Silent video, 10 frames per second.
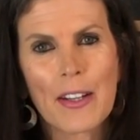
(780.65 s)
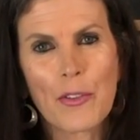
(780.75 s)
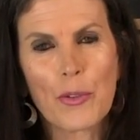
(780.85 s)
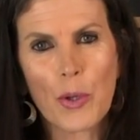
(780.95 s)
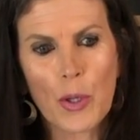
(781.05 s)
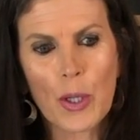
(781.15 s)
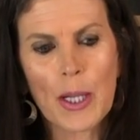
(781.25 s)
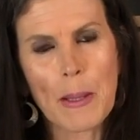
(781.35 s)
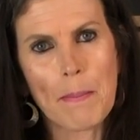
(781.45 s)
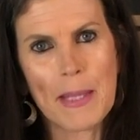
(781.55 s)

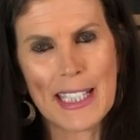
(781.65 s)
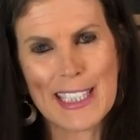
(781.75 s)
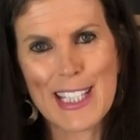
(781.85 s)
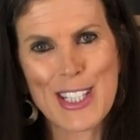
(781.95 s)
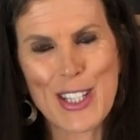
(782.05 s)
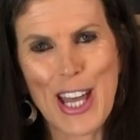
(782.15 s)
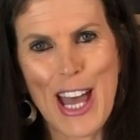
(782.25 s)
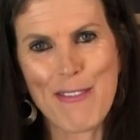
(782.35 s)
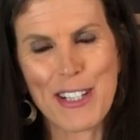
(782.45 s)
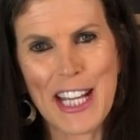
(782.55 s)
raw meal to
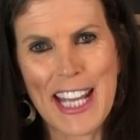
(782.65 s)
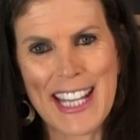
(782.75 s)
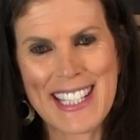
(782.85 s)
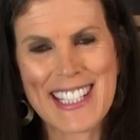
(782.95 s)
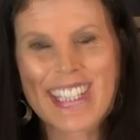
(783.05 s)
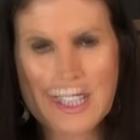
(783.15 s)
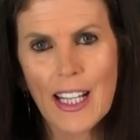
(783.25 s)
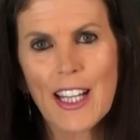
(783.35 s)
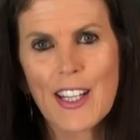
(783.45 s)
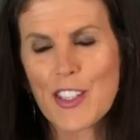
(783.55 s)
have on hand.
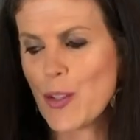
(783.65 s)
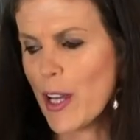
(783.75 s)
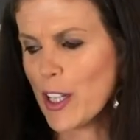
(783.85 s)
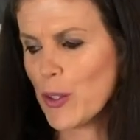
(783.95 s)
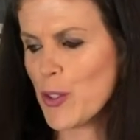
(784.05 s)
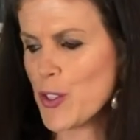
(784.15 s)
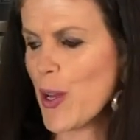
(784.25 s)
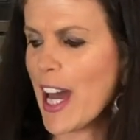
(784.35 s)
So I can also add a